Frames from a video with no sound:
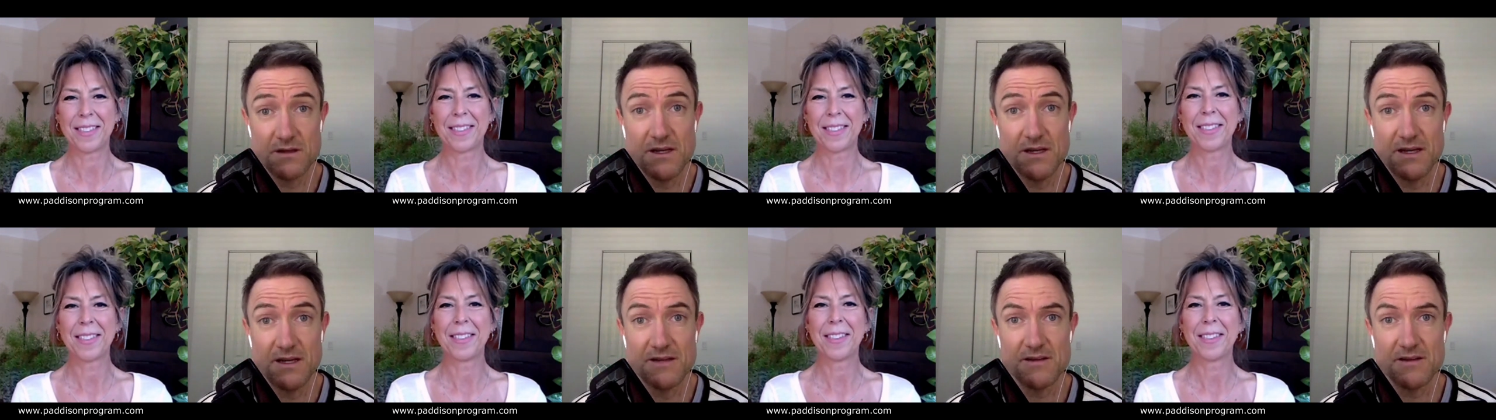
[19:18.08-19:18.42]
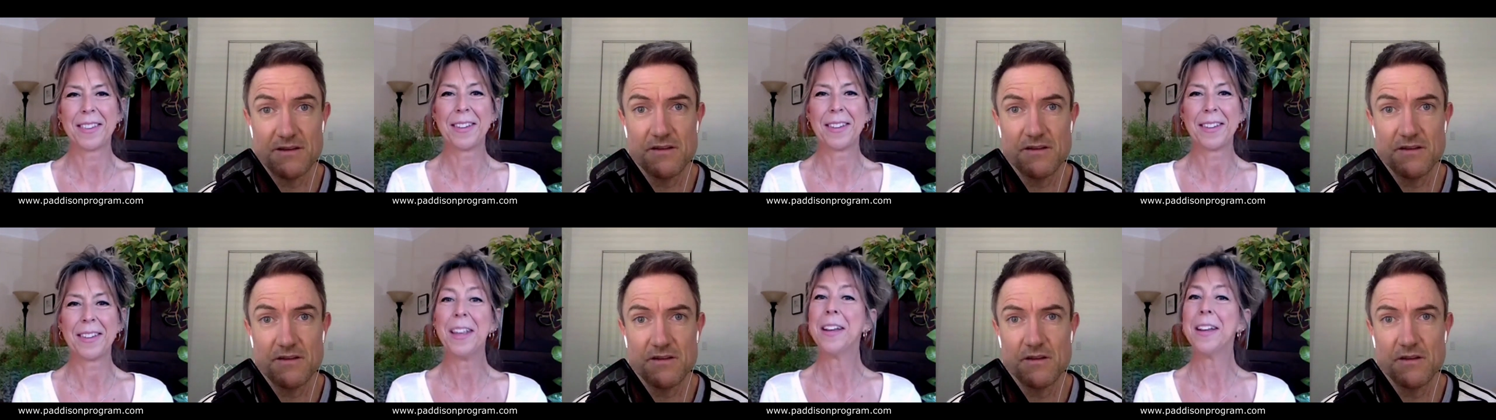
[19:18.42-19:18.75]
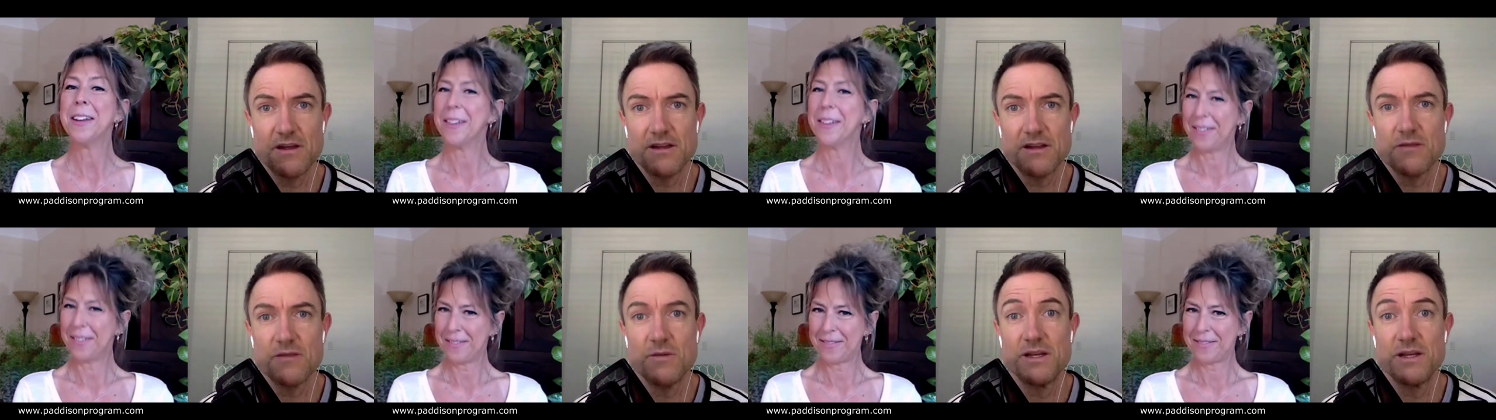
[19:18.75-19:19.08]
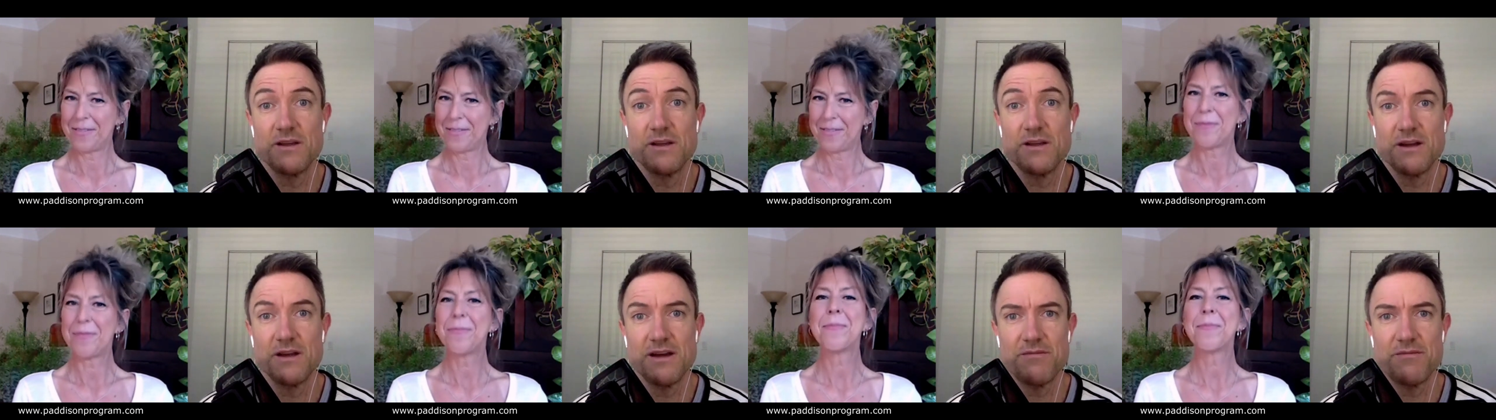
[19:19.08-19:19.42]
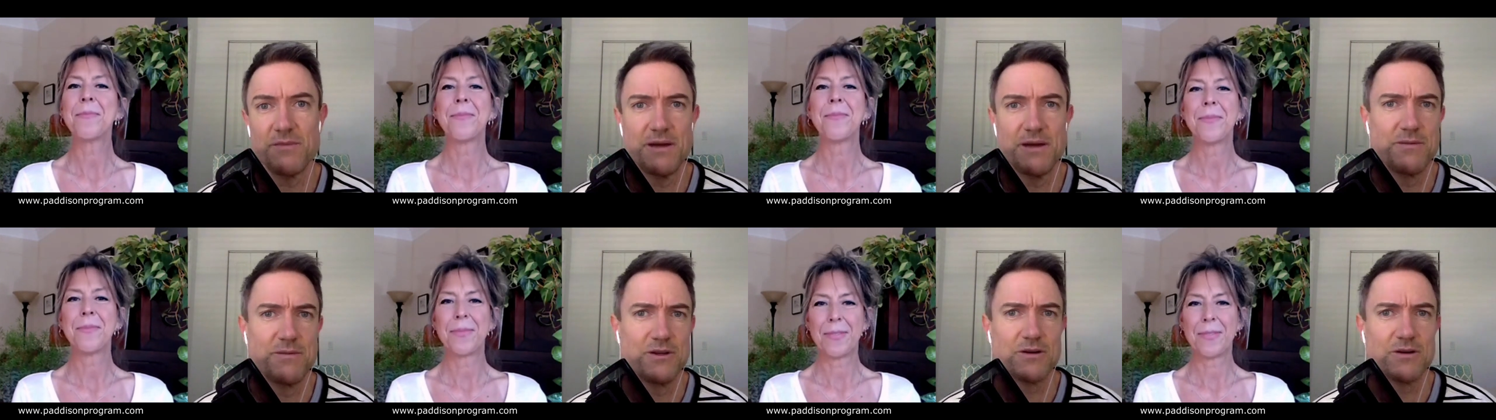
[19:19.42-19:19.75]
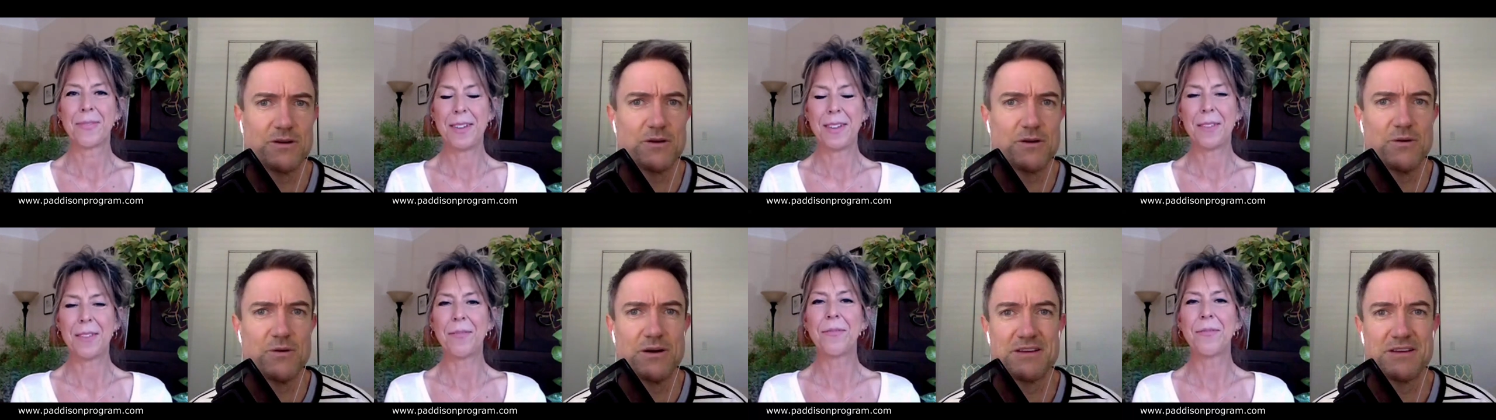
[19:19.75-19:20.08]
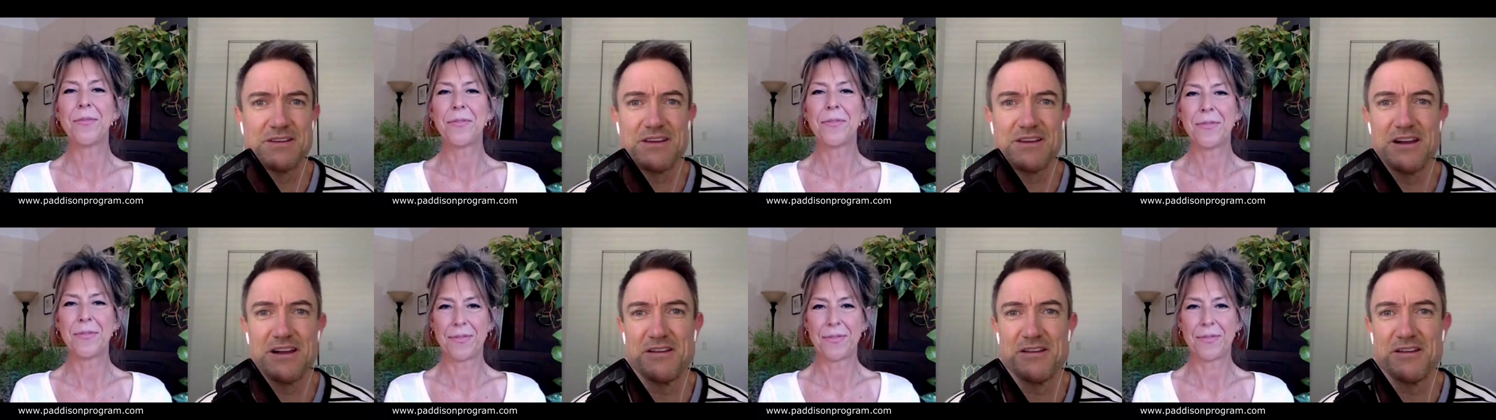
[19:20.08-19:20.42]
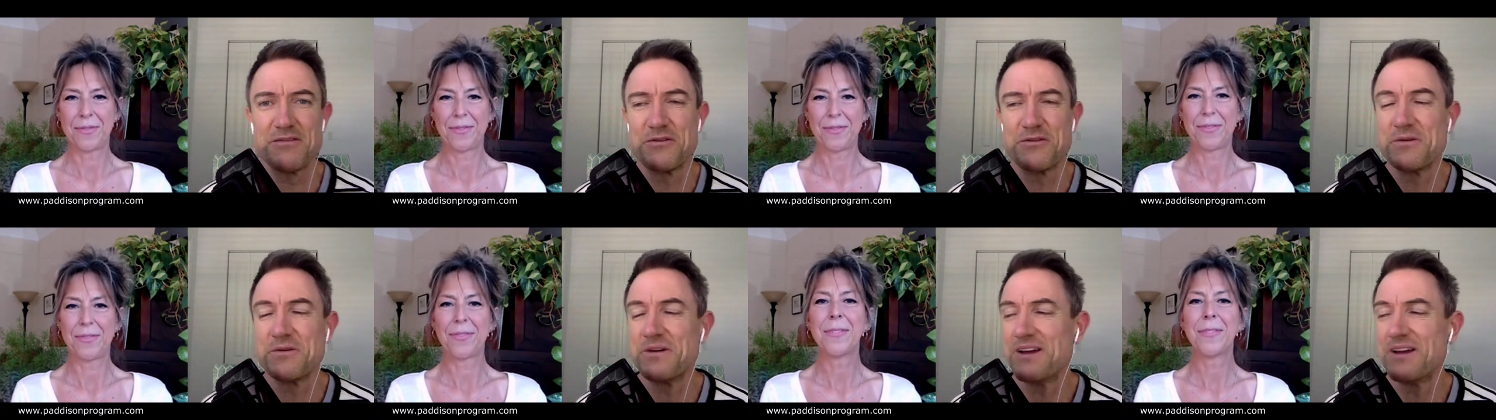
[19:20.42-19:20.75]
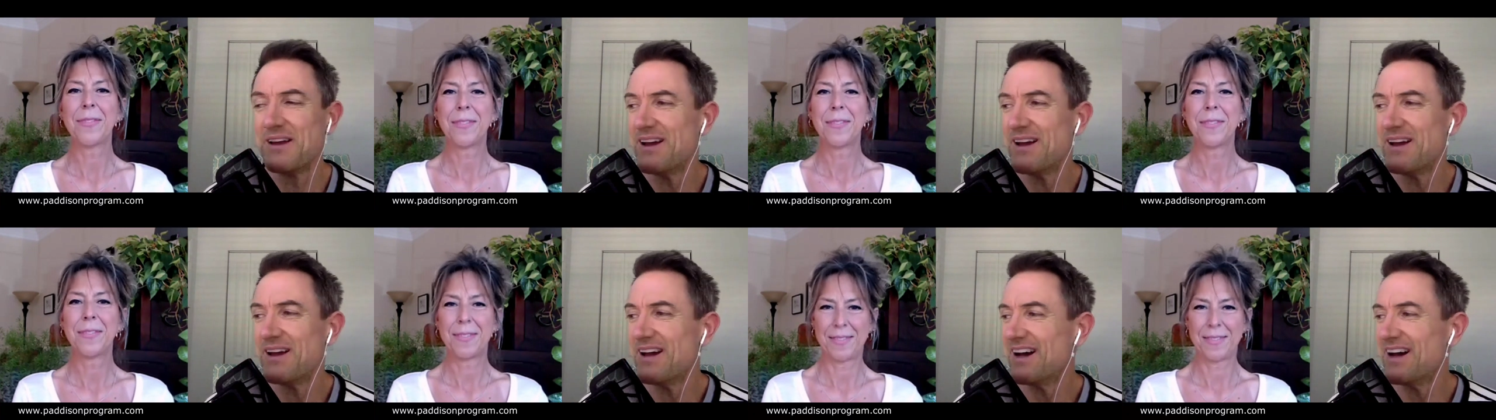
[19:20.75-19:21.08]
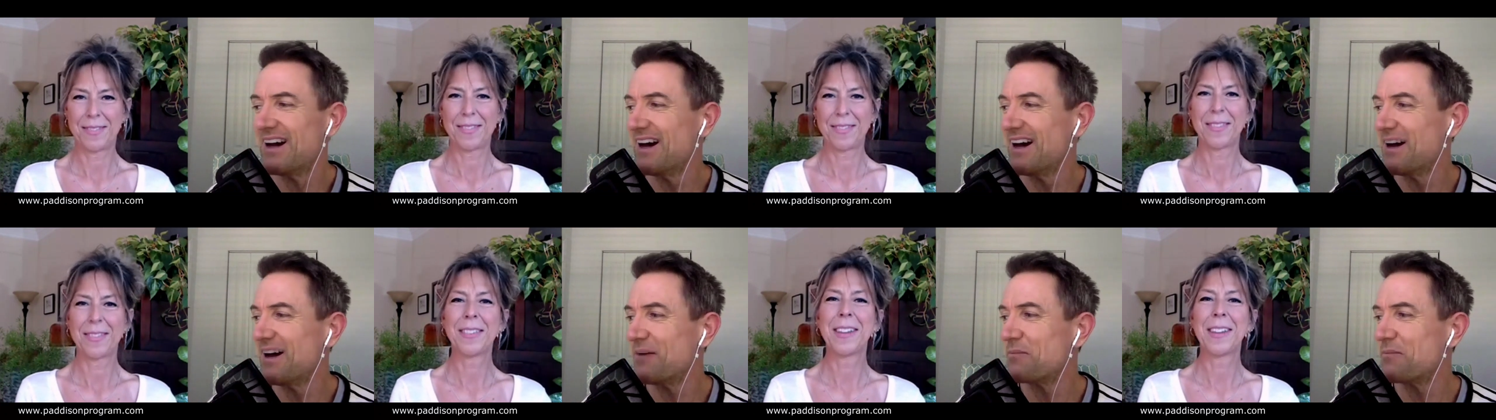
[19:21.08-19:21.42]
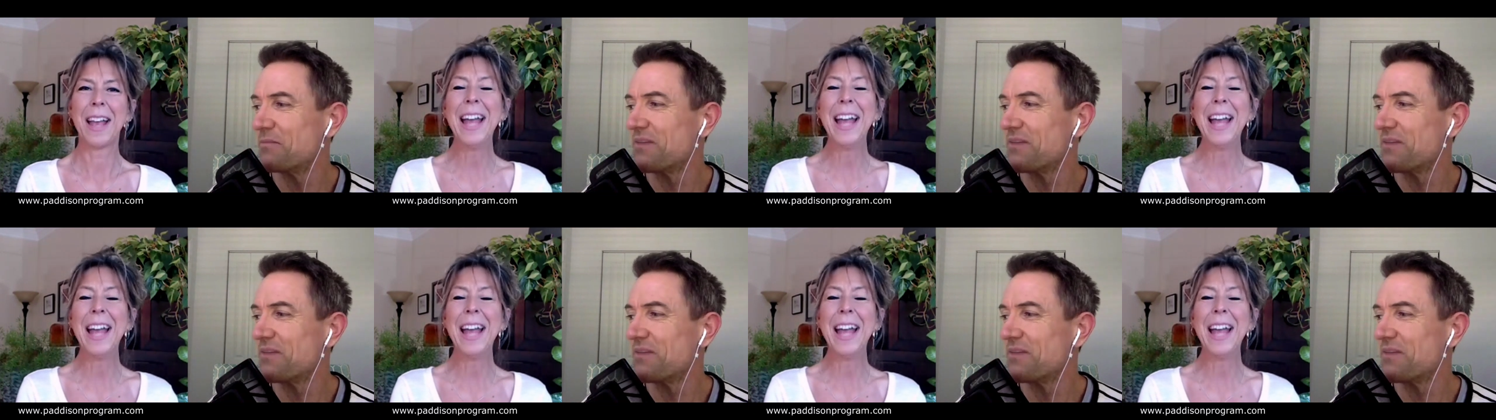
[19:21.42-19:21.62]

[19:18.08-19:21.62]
Speaker 1: uh, like the one you have, maybe not quite as colorful. Um,